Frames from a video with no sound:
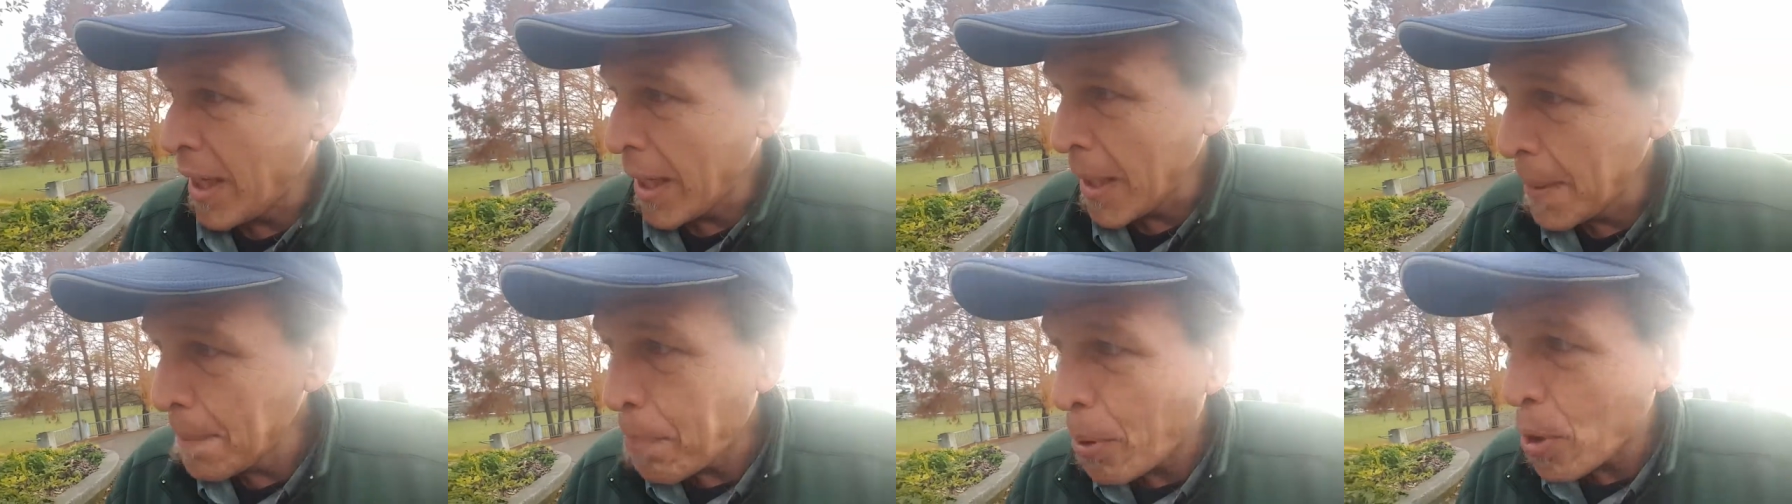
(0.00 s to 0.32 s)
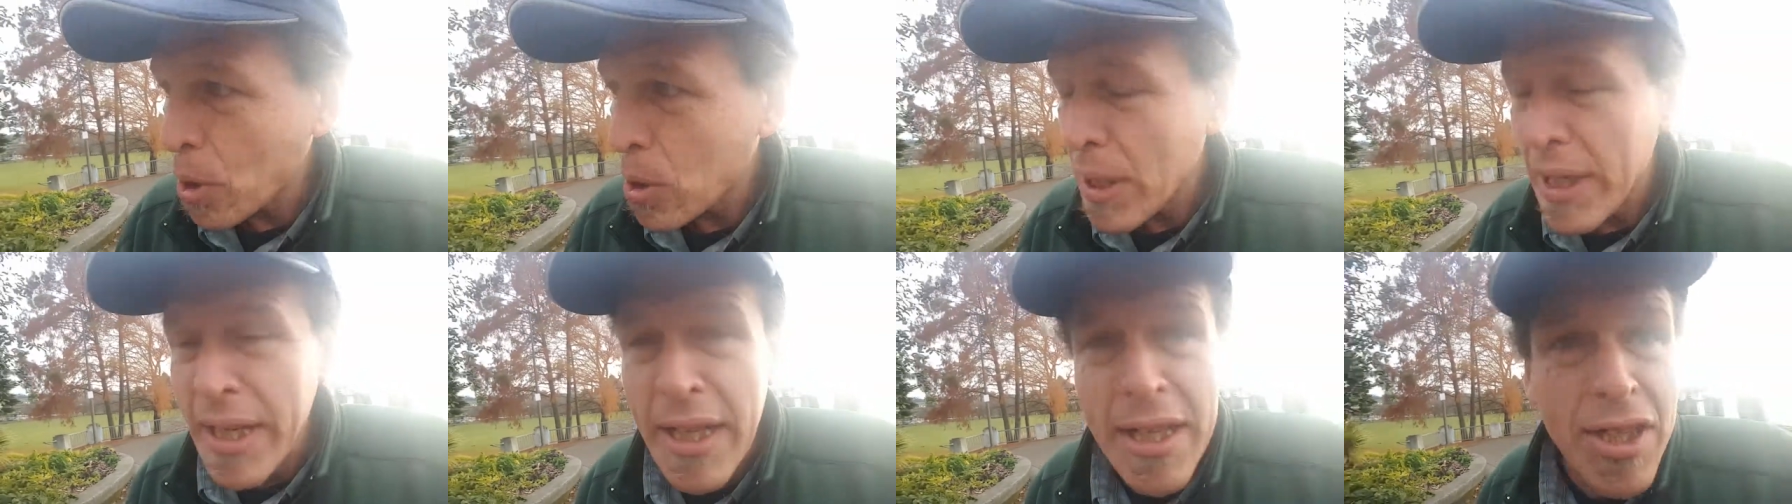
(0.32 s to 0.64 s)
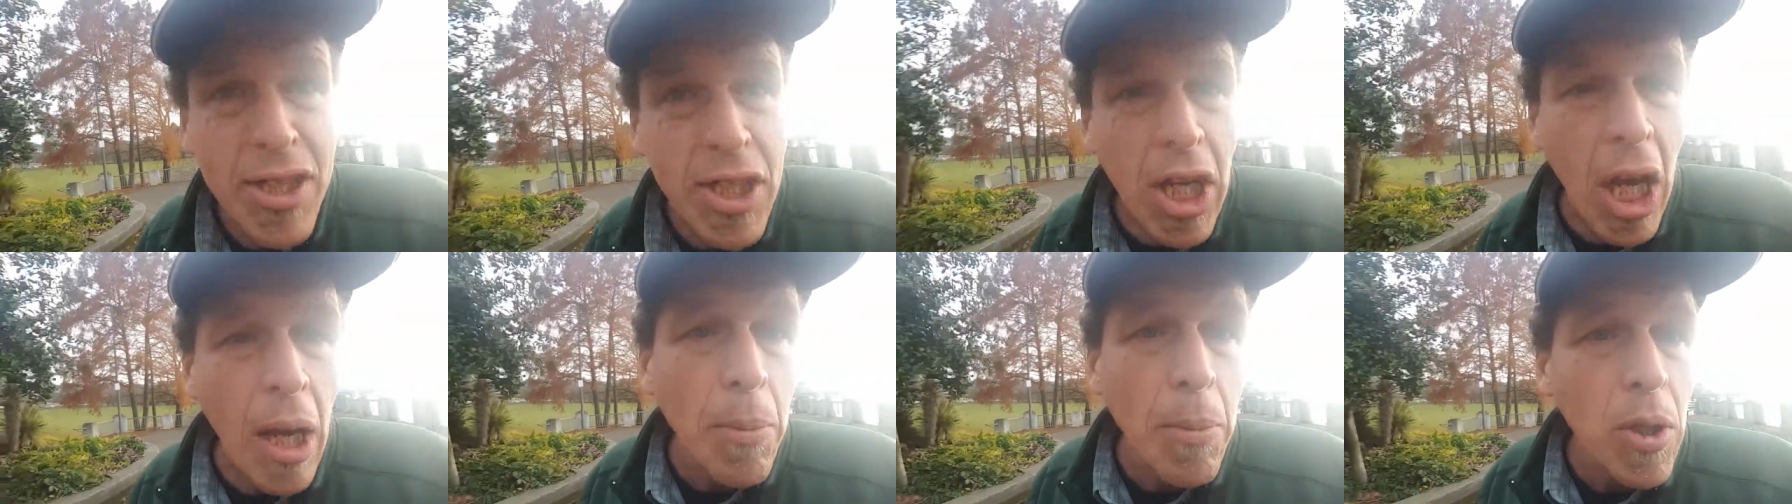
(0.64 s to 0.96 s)
and
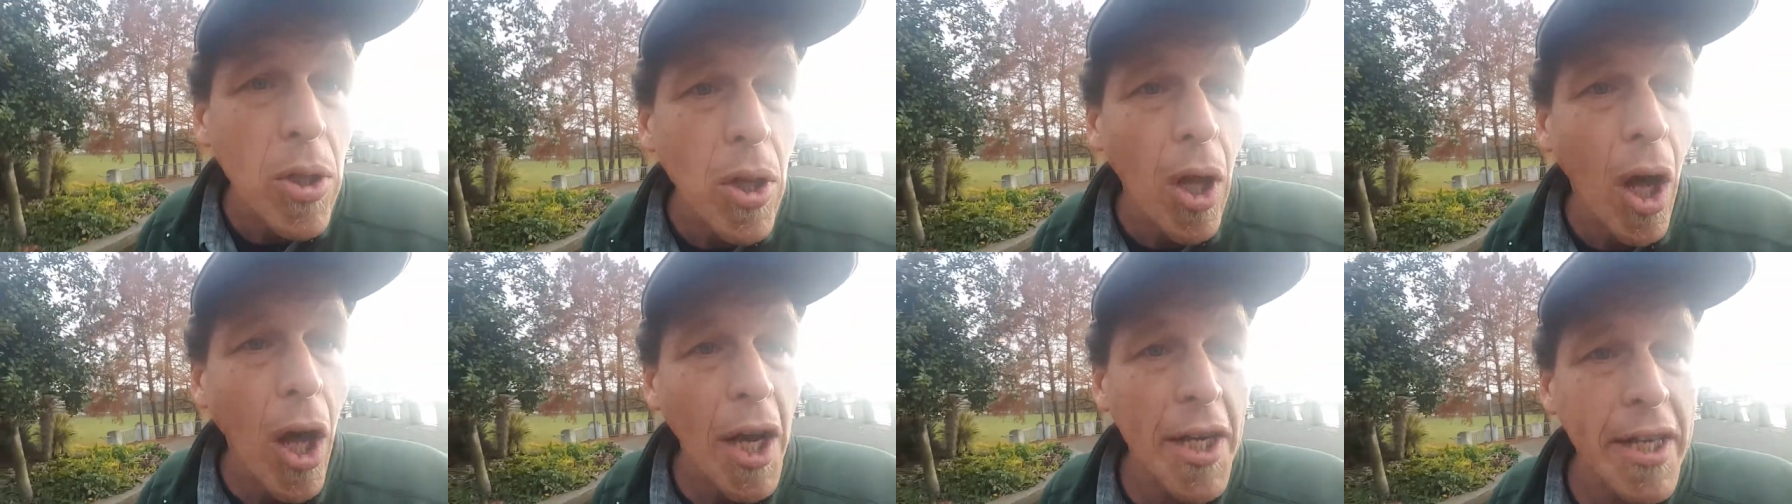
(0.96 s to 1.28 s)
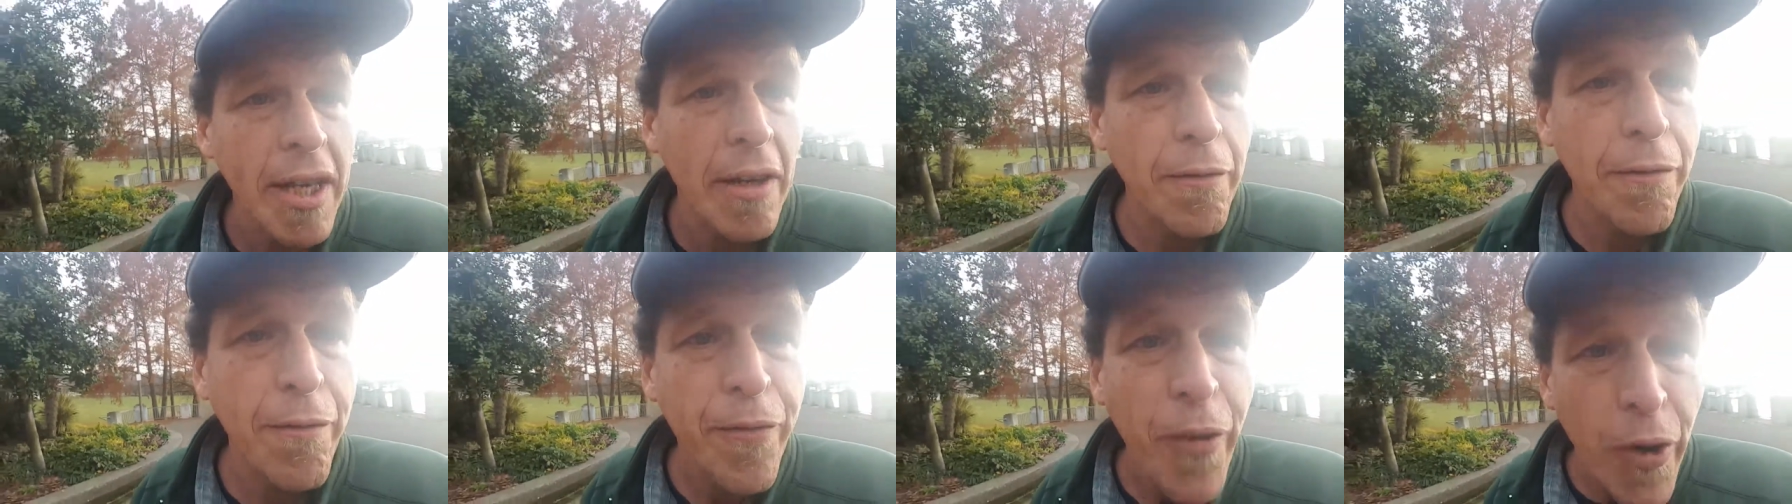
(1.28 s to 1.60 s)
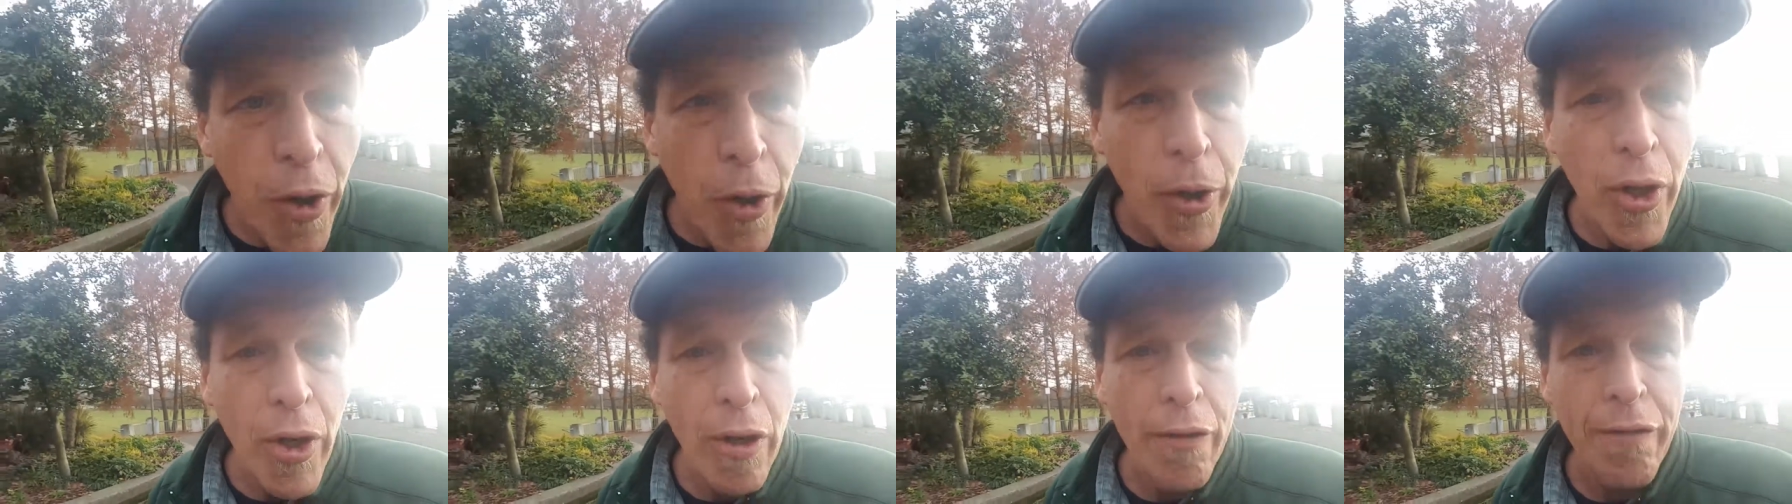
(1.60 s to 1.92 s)
police come along and
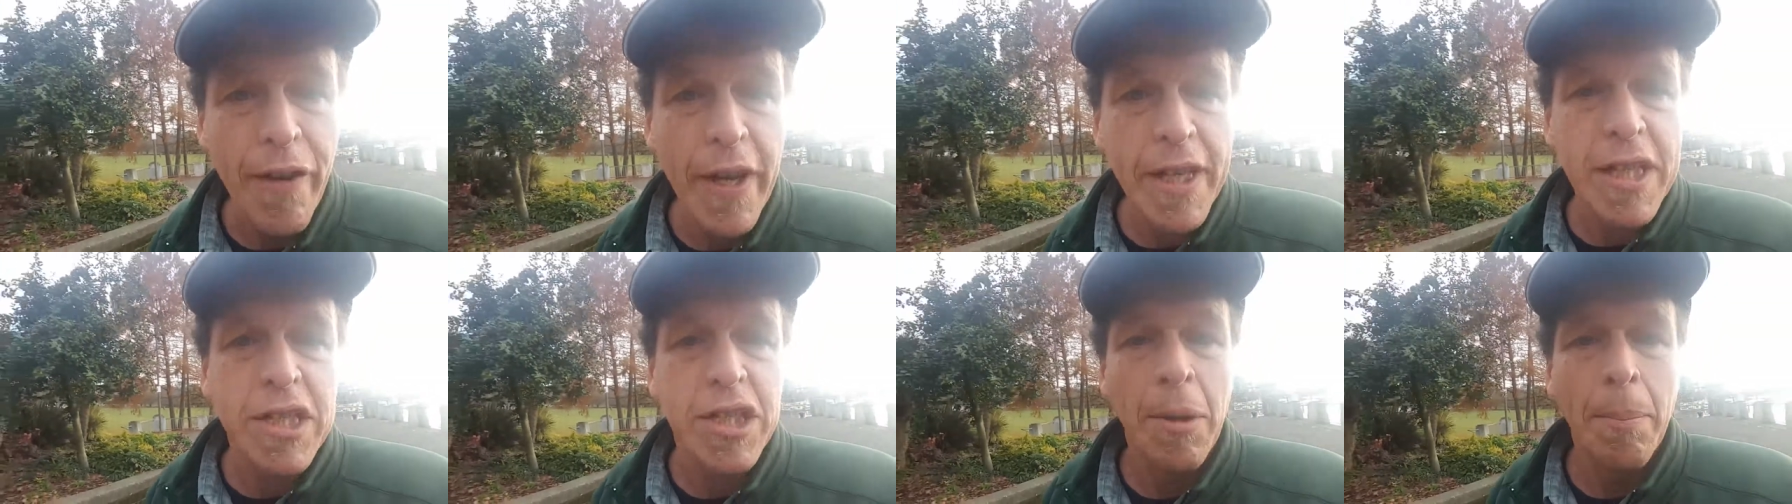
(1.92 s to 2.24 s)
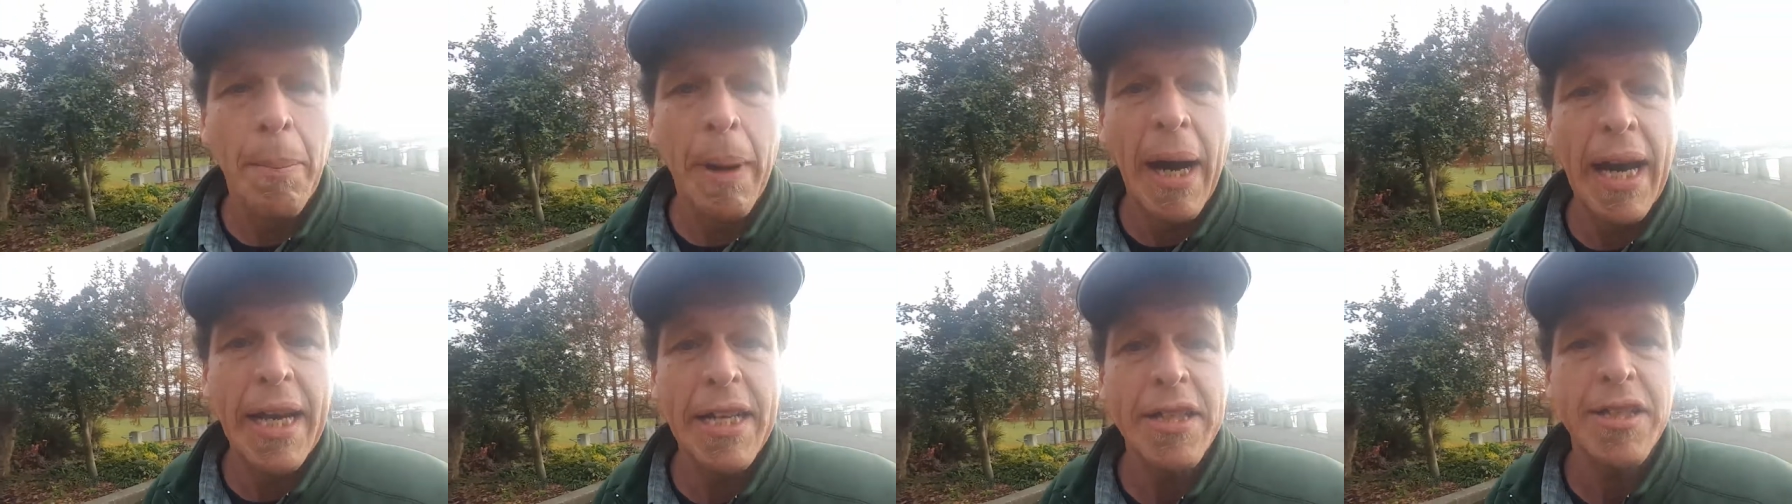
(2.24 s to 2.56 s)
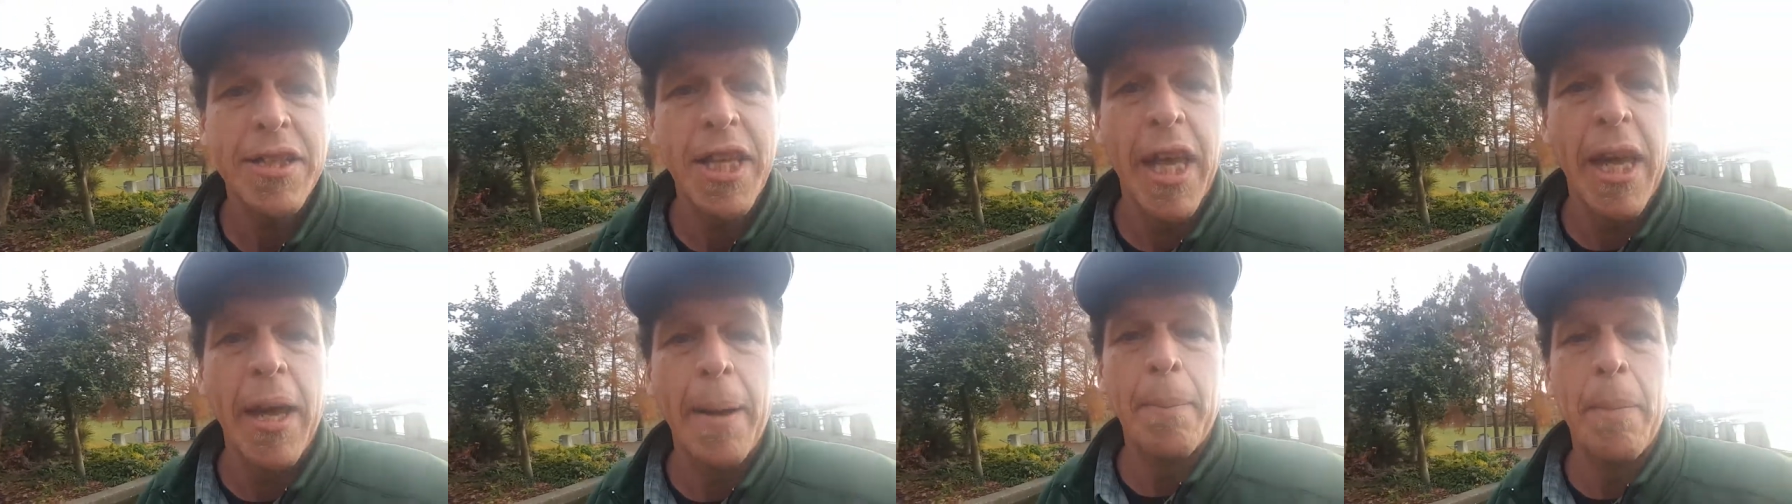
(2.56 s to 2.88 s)
further
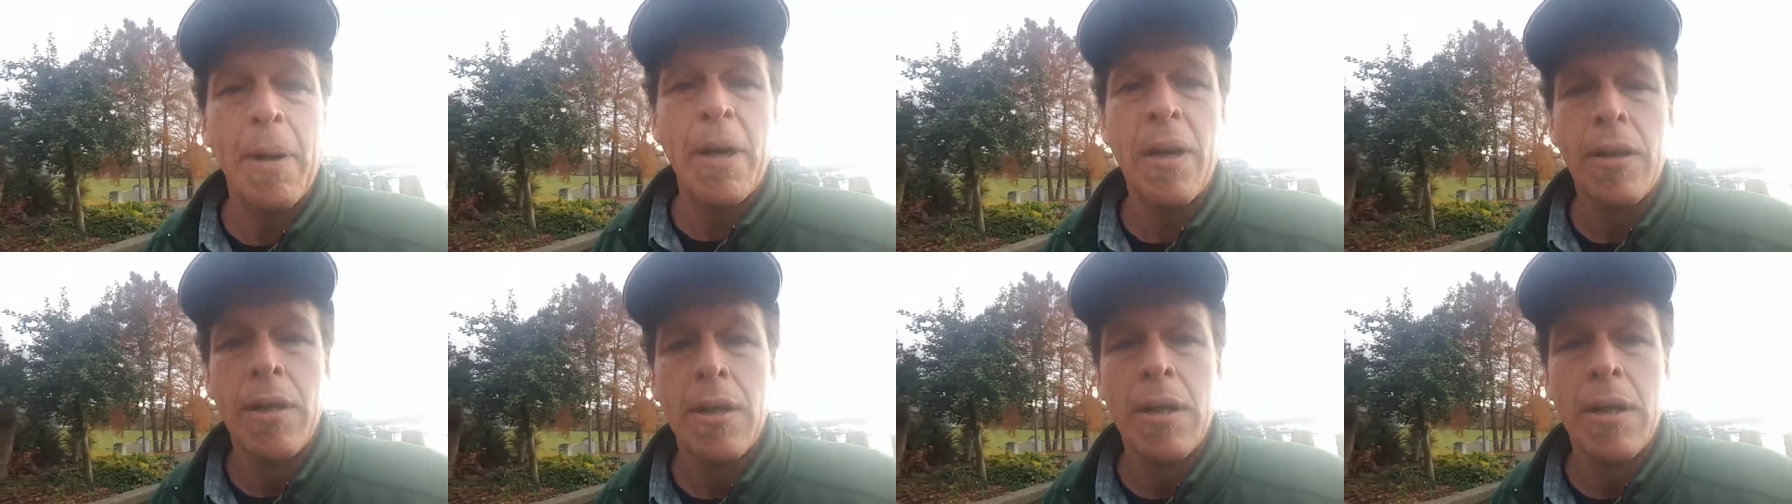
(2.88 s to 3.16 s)
victimize them.